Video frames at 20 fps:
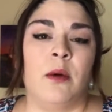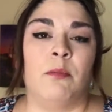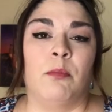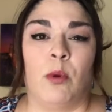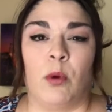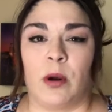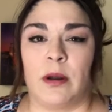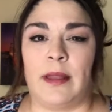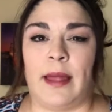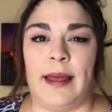
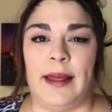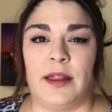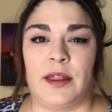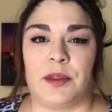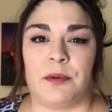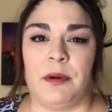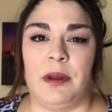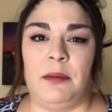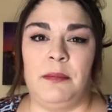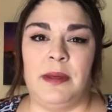more like
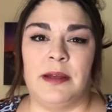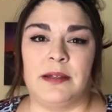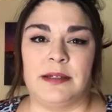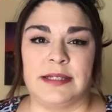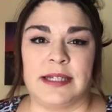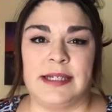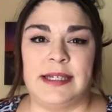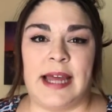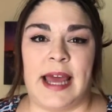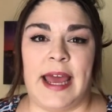three
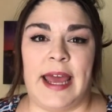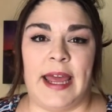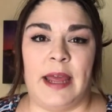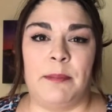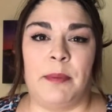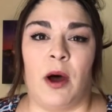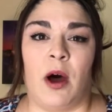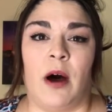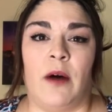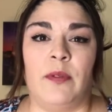meals a day,
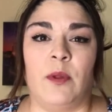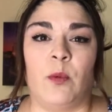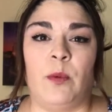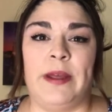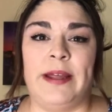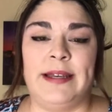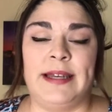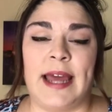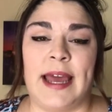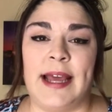but on the
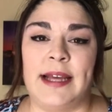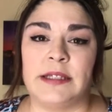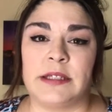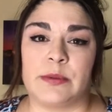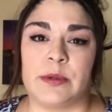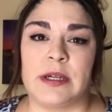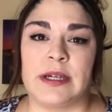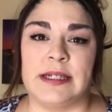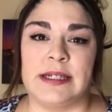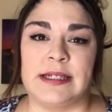weekdays,
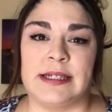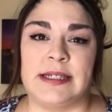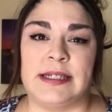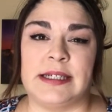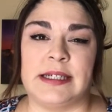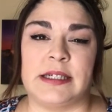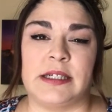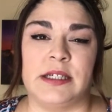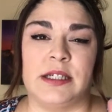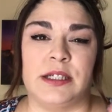we're gonna
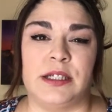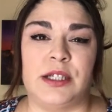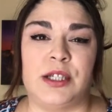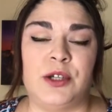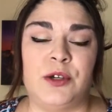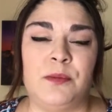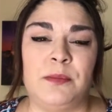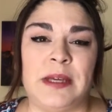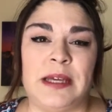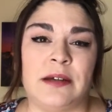stick to
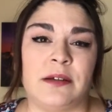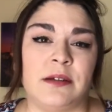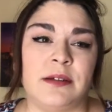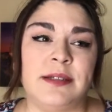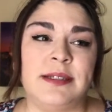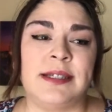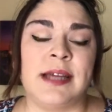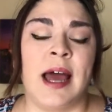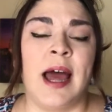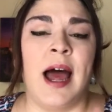two
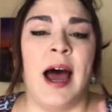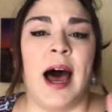meals.